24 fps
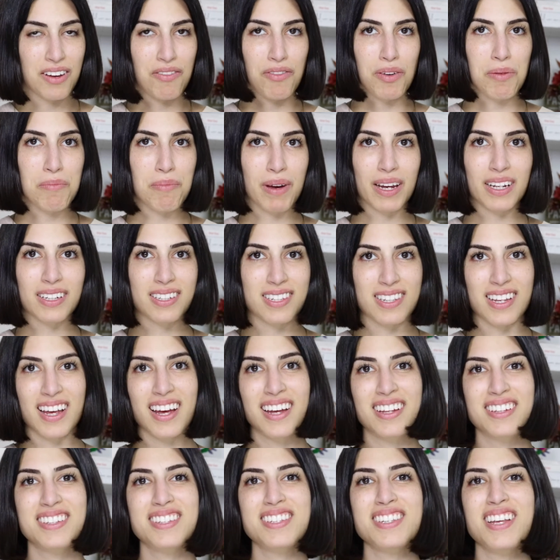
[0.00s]
if it makes
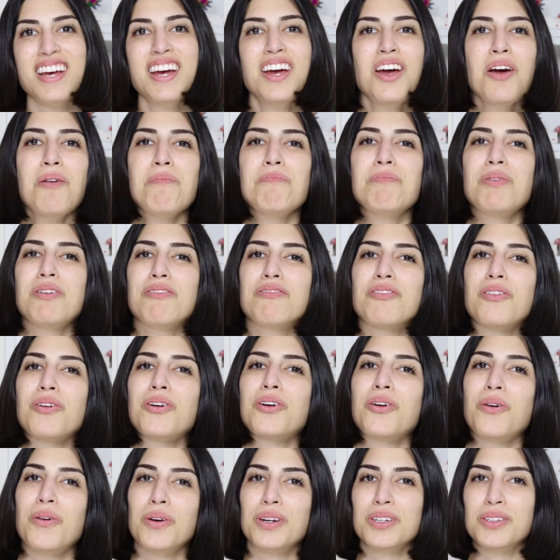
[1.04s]
sense, before
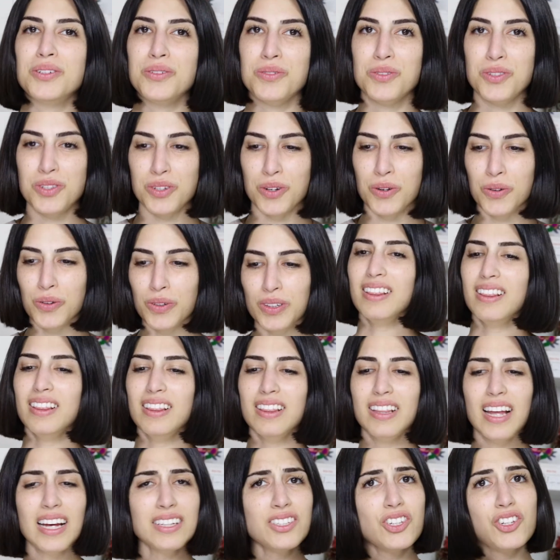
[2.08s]
going to school.
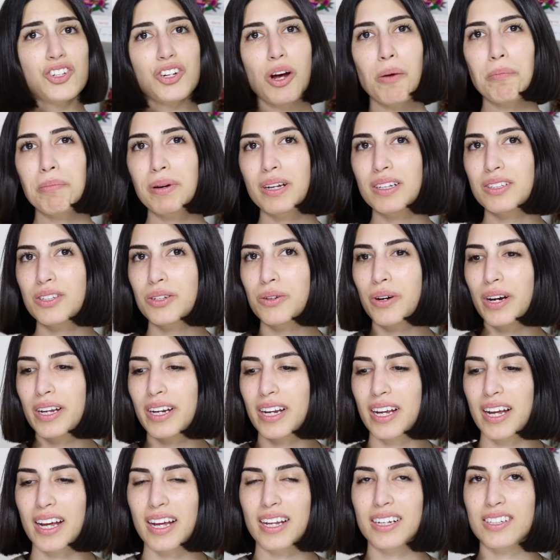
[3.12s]
Let's jump into it
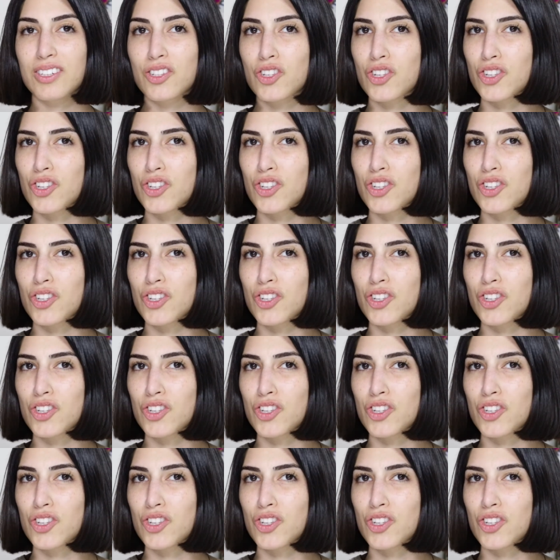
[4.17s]
and